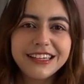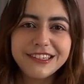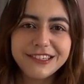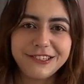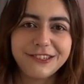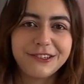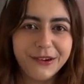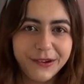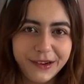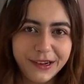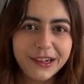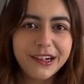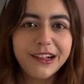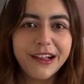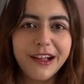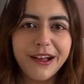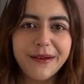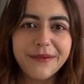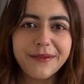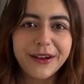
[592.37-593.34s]
join a
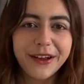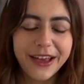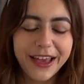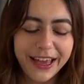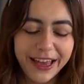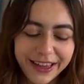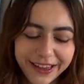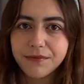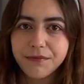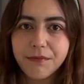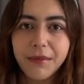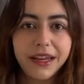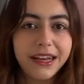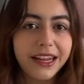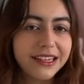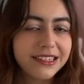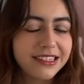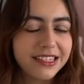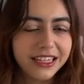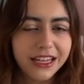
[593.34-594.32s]
club, okay? My
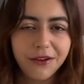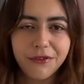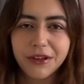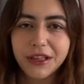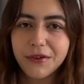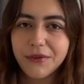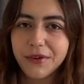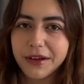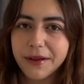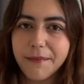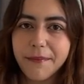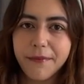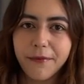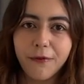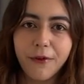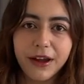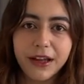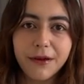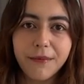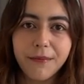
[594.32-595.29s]
next thing I really want to
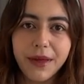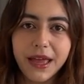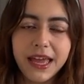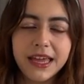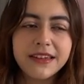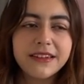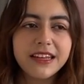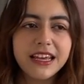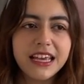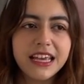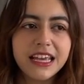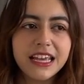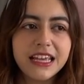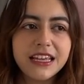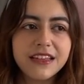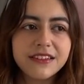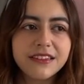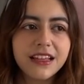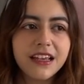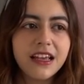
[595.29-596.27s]
recommend
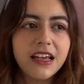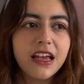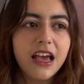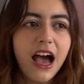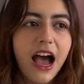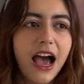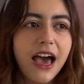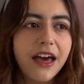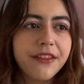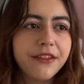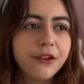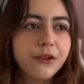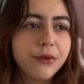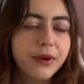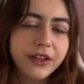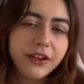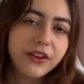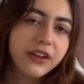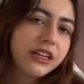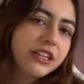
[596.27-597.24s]
is either when
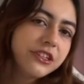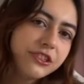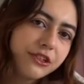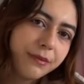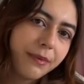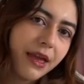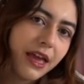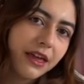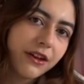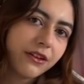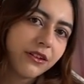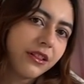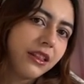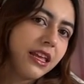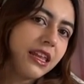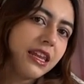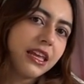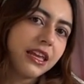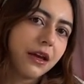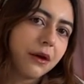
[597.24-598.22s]
you're in Japan or
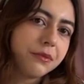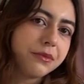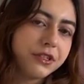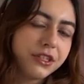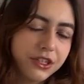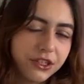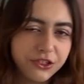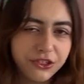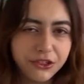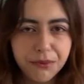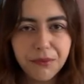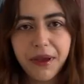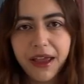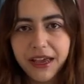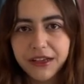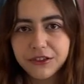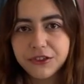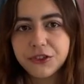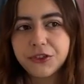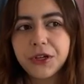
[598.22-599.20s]
leading up to your
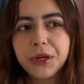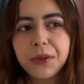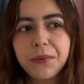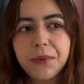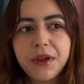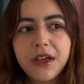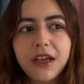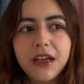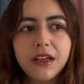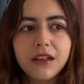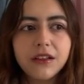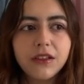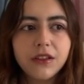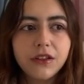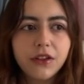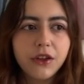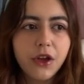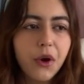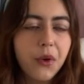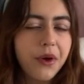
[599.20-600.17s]
Japan trip,
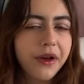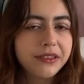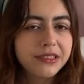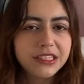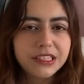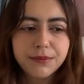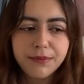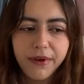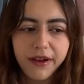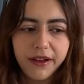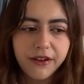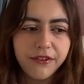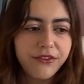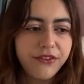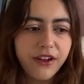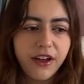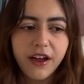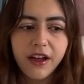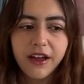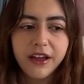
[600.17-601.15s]
go on
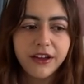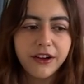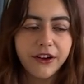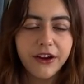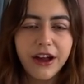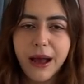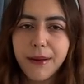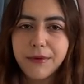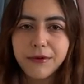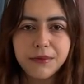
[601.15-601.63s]
Spotify or Apple